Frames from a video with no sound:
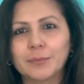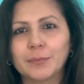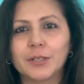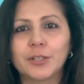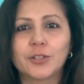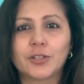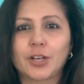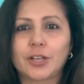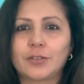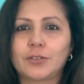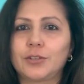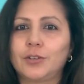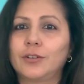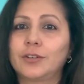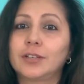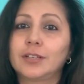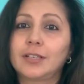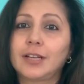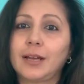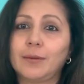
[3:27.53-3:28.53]
but just your
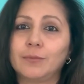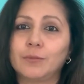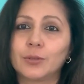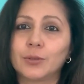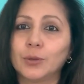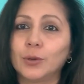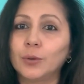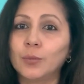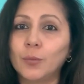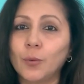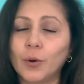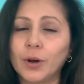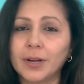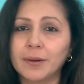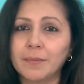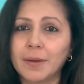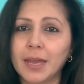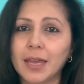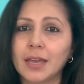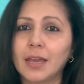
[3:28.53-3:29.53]
attempt to avoid
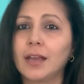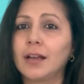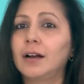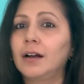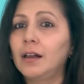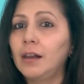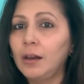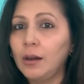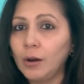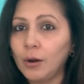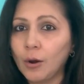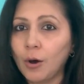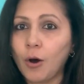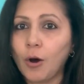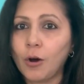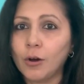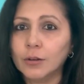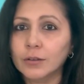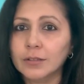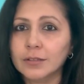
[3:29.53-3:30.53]
making a
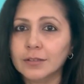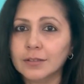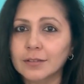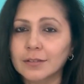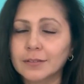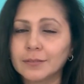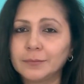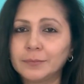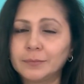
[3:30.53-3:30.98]
loss.